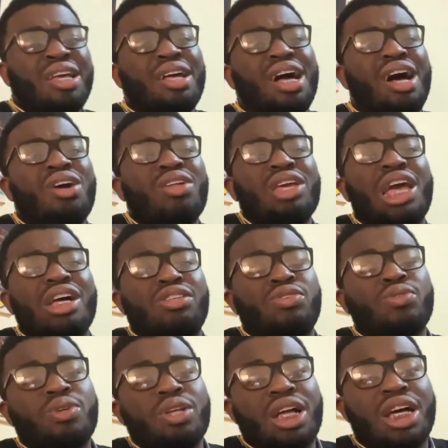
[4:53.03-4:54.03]
I only got
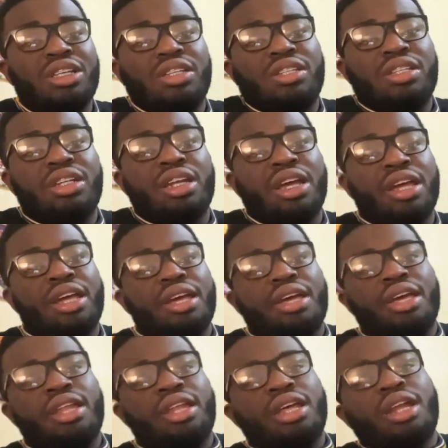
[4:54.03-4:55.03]
2 classes today,
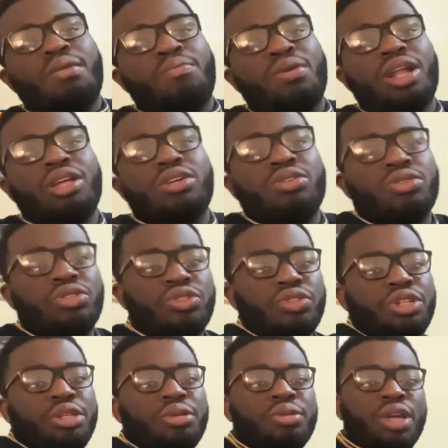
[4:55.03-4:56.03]
and then I'm probably gonna
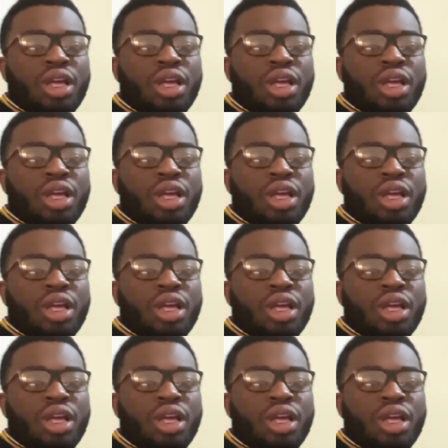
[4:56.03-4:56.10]
stream.